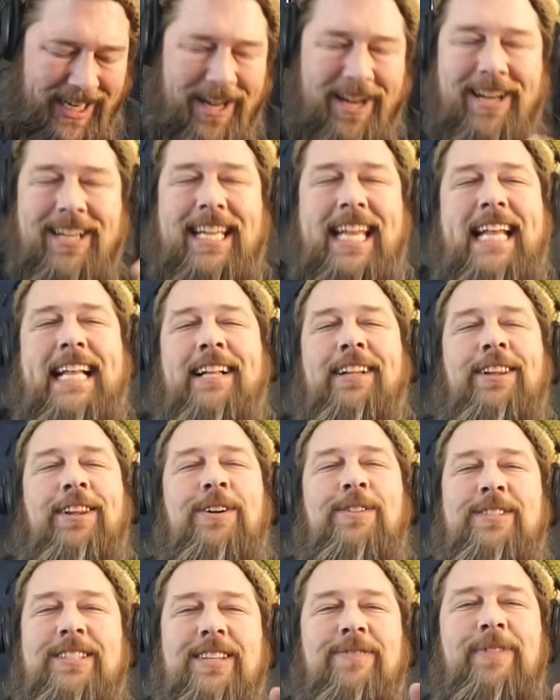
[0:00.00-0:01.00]

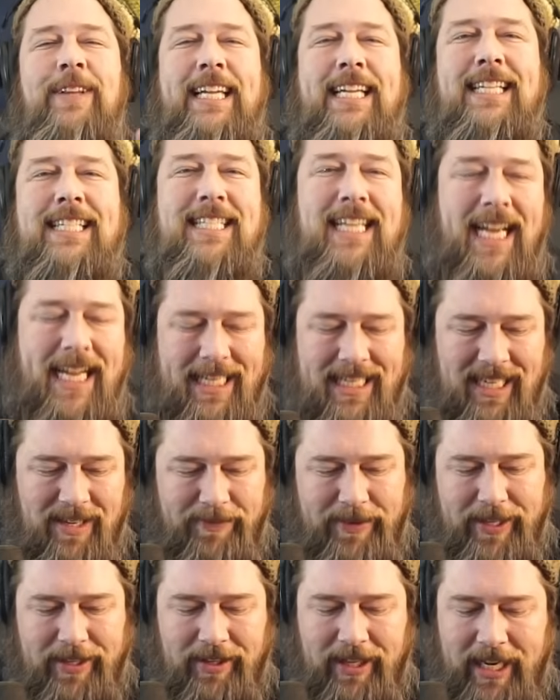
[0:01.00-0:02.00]
conclusively and
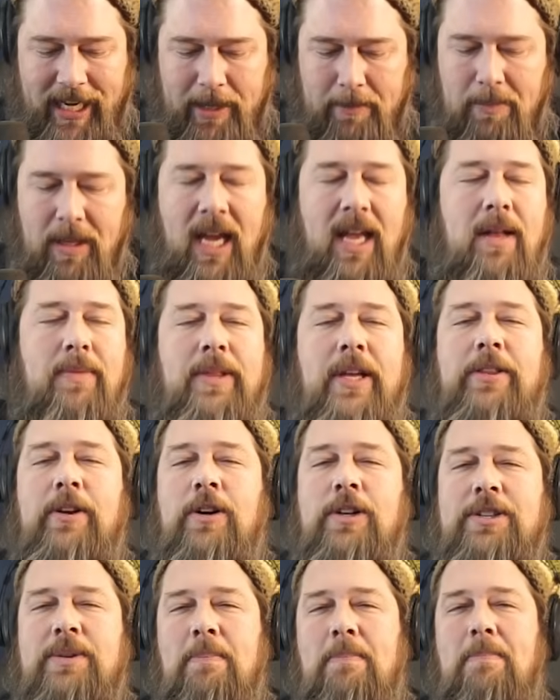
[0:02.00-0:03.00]
scientifically that
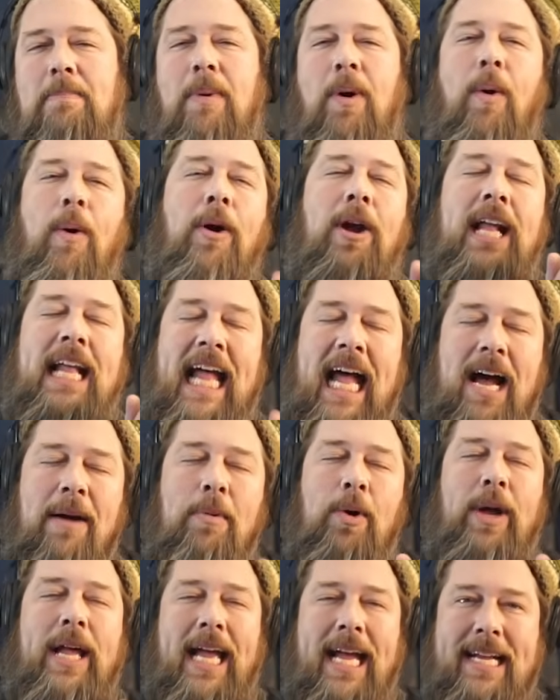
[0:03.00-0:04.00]
there's more
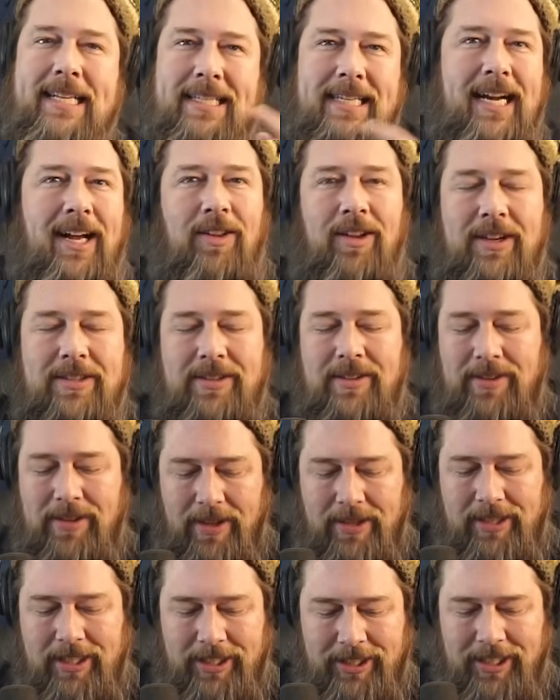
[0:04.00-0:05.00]
cowboy hats in Outlaws of
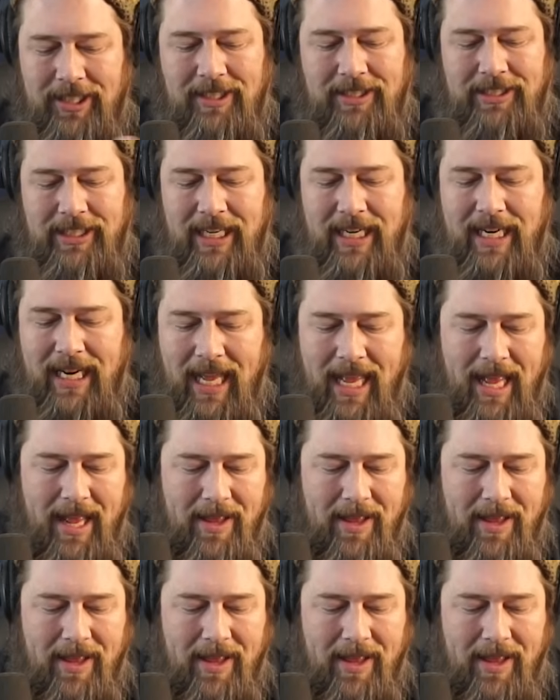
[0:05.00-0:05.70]
Thunder Junction